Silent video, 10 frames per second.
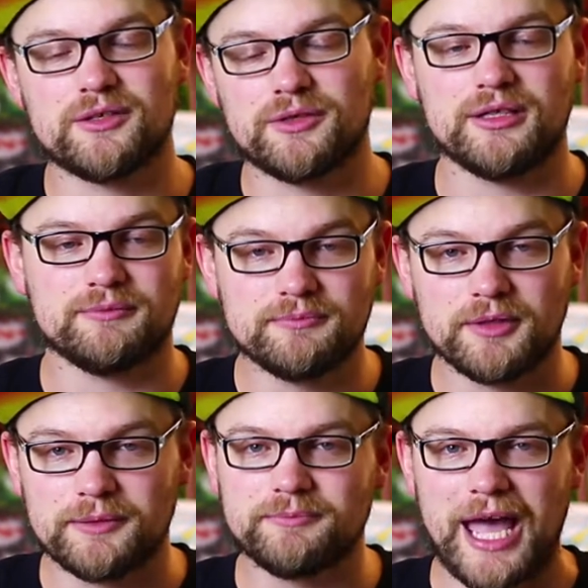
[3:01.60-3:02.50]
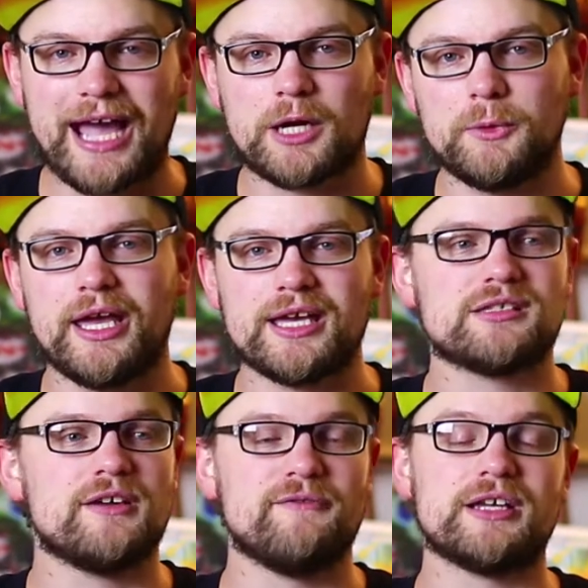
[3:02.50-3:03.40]
Sony
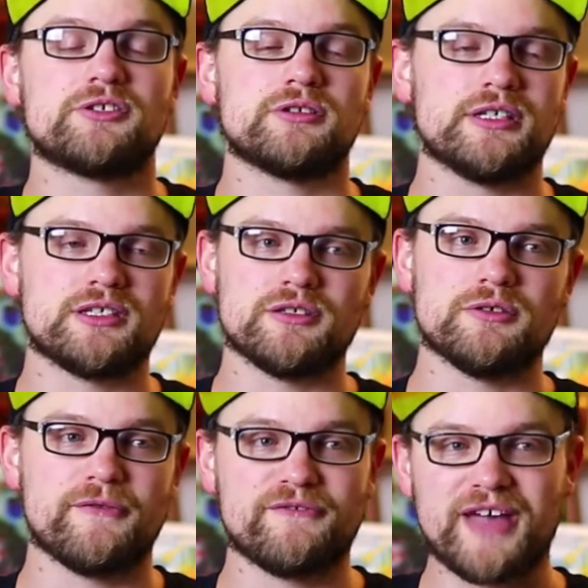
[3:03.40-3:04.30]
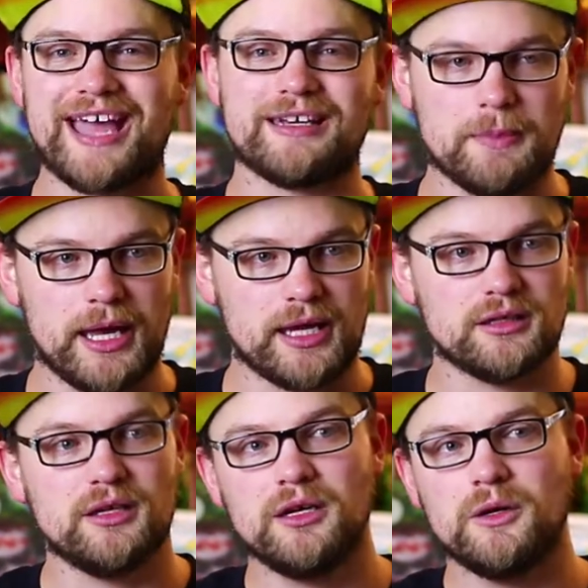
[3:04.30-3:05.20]
acquiesced eventually to fan demand,